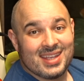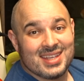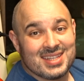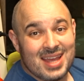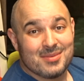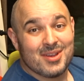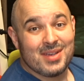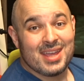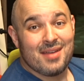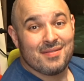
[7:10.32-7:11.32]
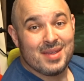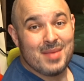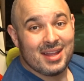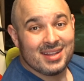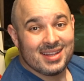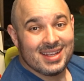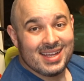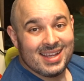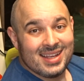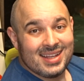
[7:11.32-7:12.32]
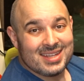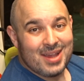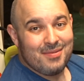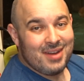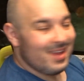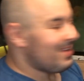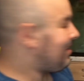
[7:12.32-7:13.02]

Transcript: it's time to go and get that female. Let's go for it.